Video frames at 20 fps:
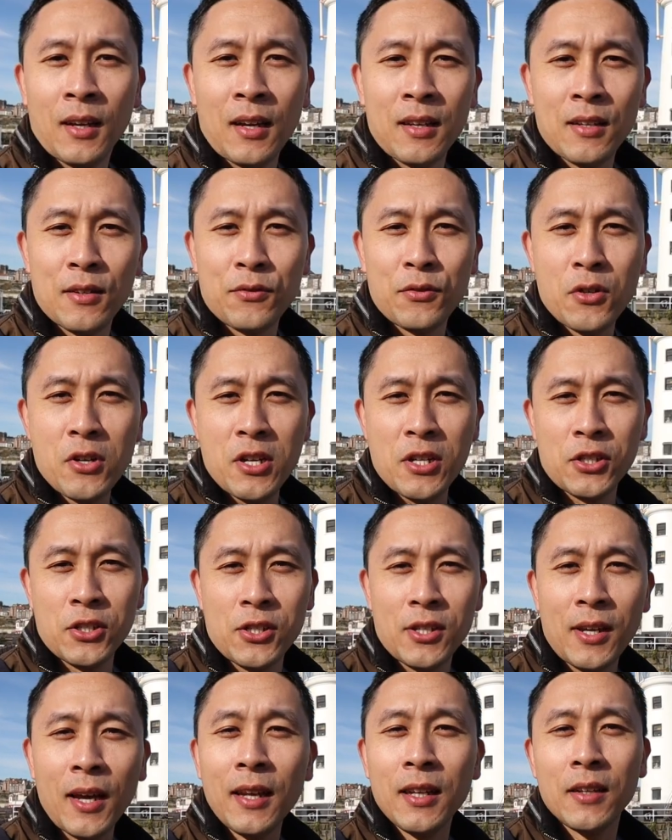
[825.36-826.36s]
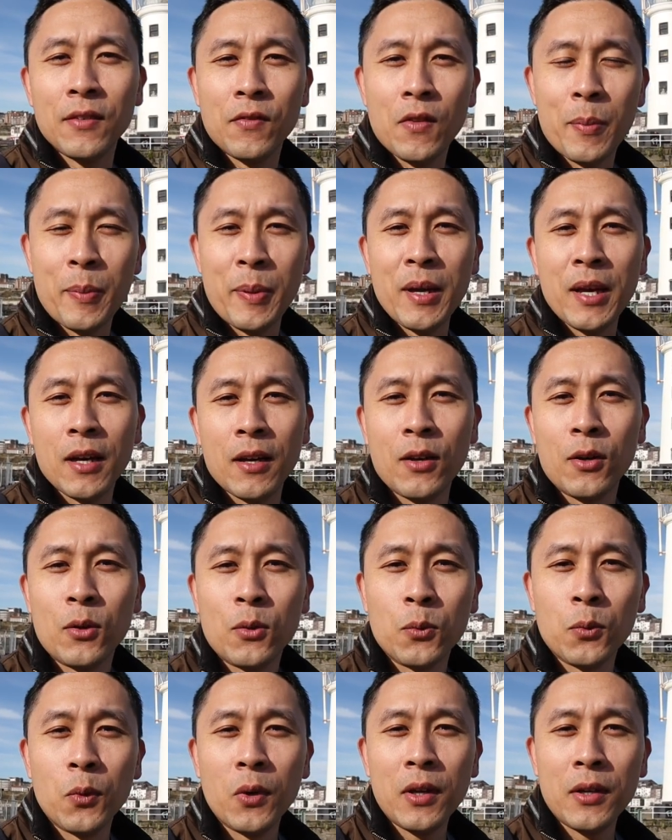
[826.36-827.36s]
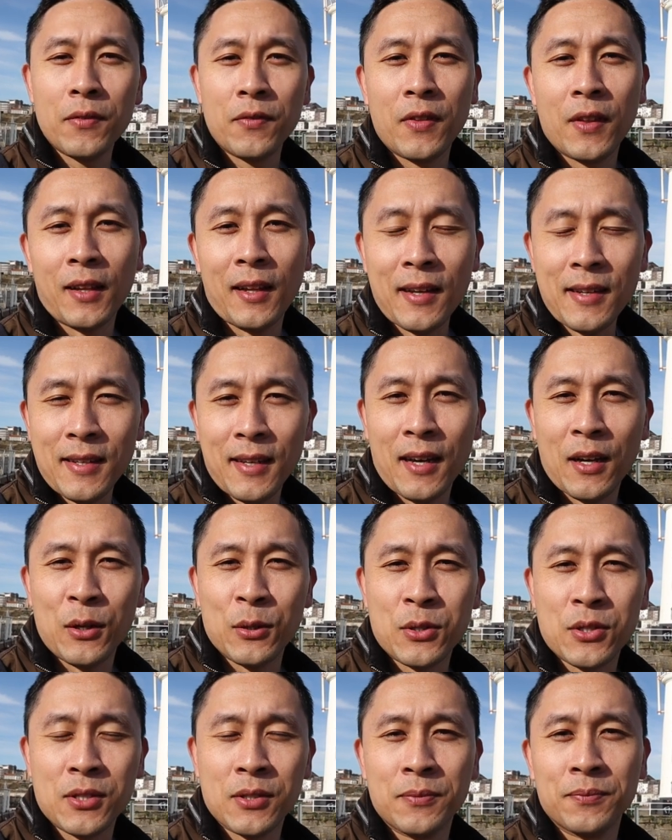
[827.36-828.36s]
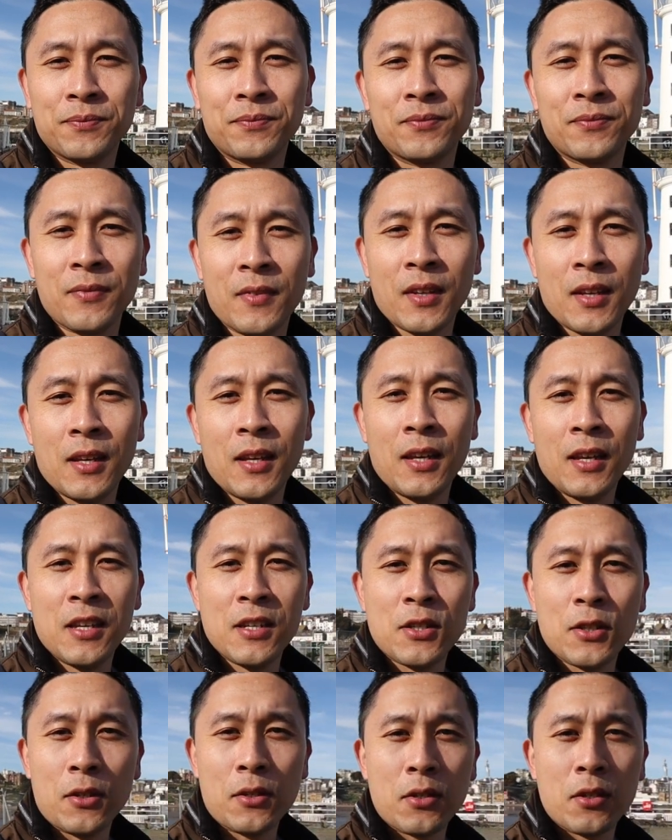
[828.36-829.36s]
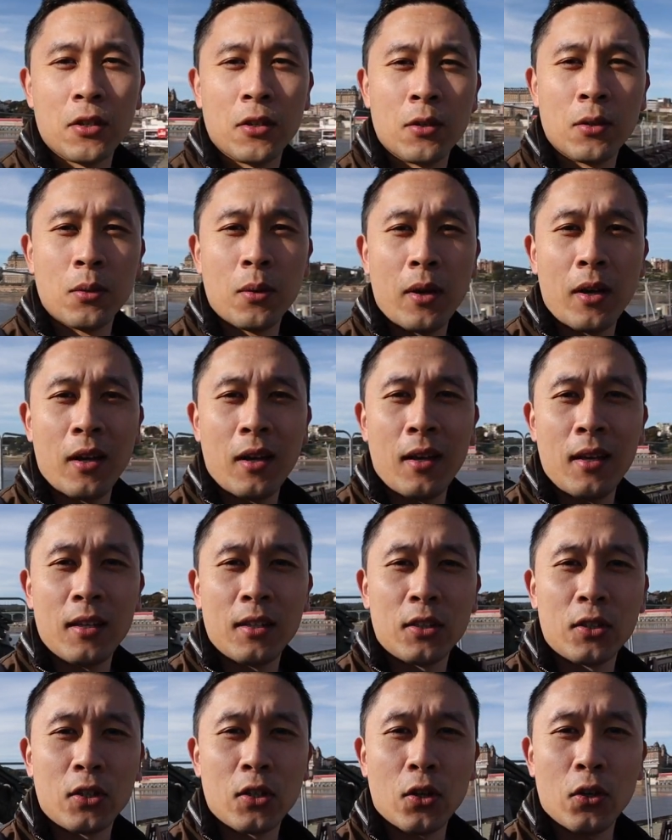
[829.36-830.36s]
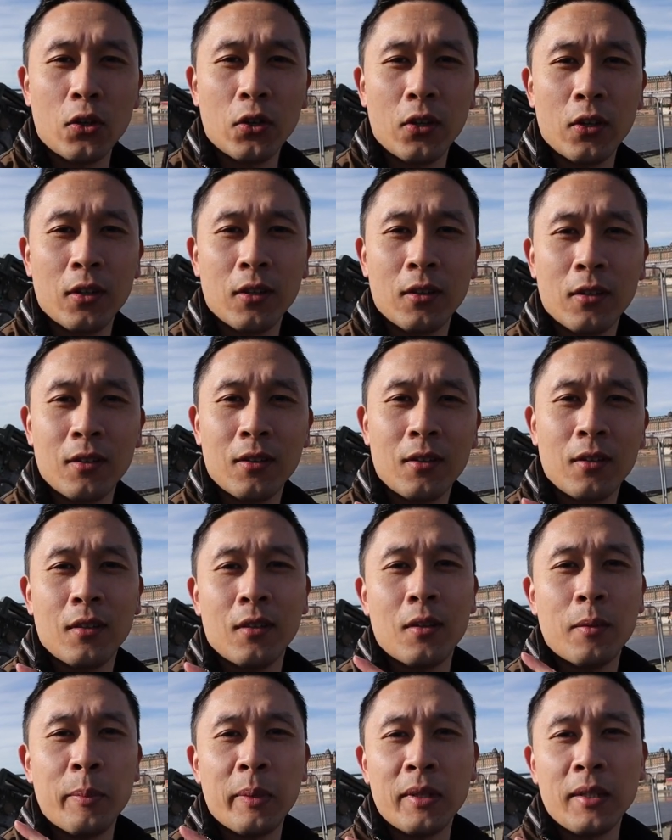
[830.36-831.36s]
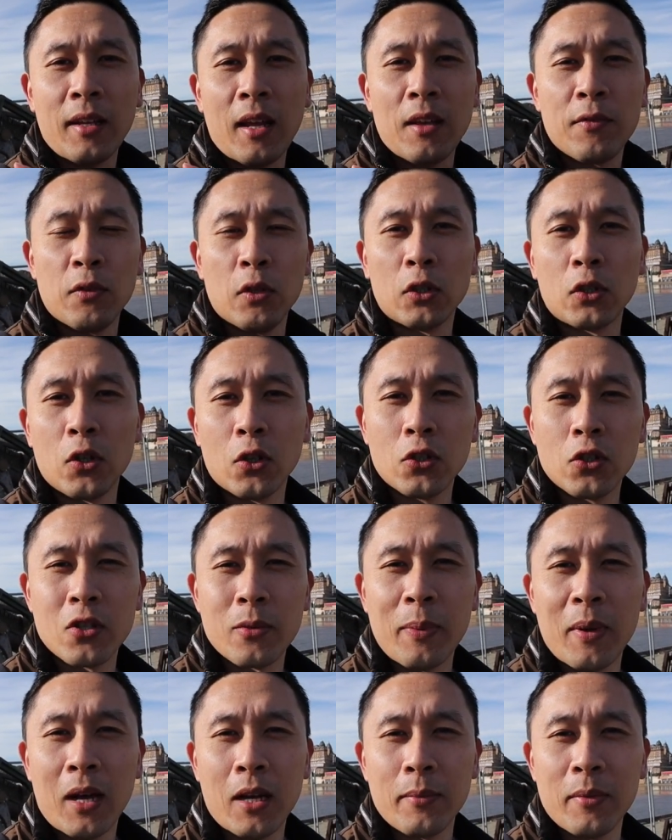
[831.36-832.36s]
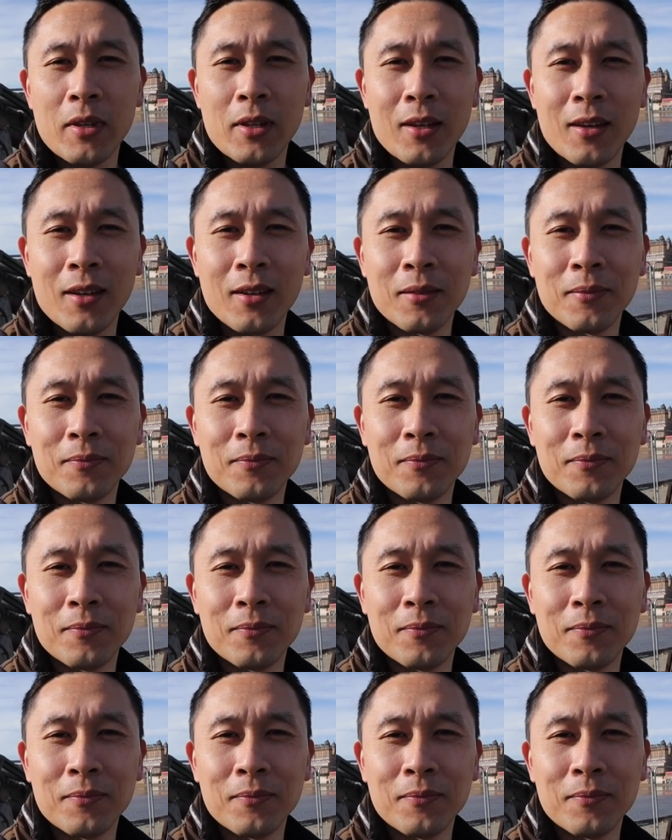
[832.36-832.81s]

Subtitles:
And I've reached the end of the pier with the lighthouse. There's also a gun, big naval gun just behind me there.